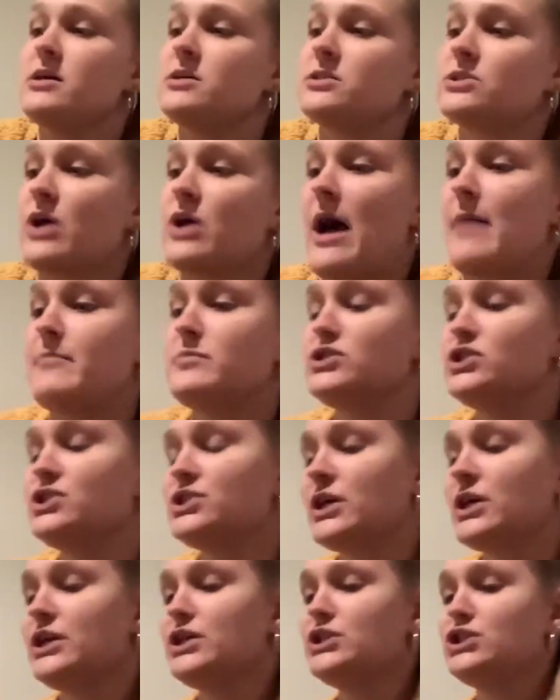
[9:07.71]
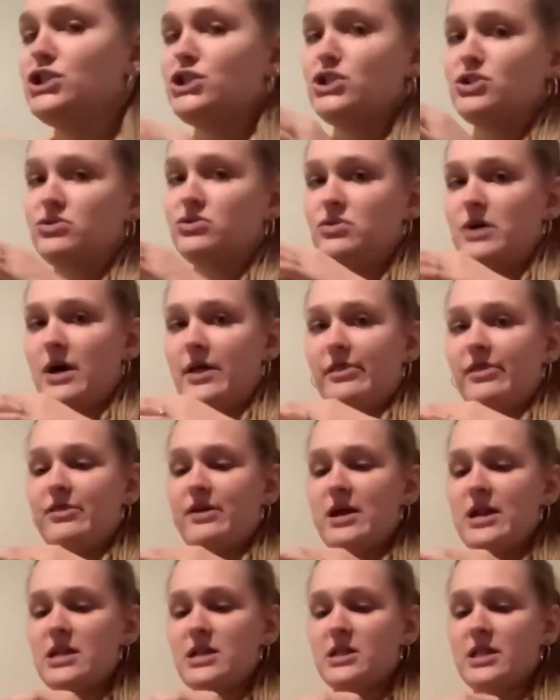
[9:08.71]
So I'm just gonna do a
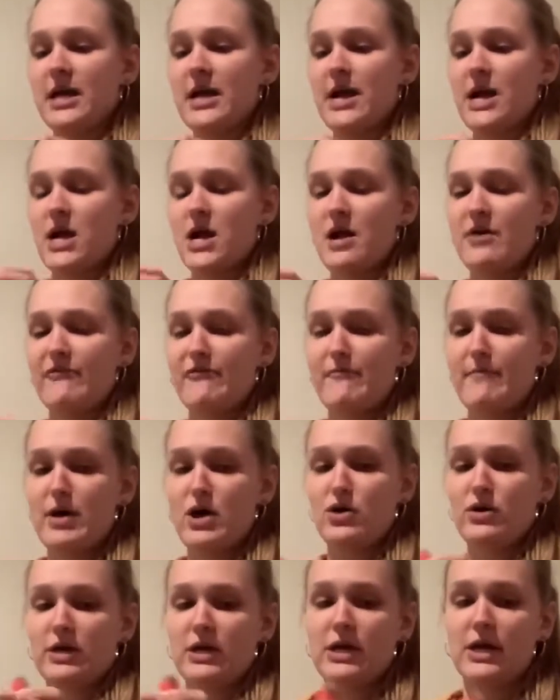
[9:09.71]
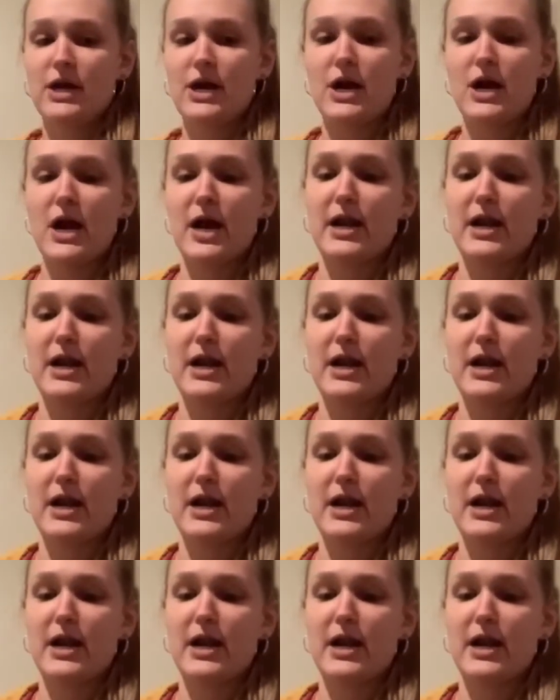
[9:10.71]
thin layer of milk here,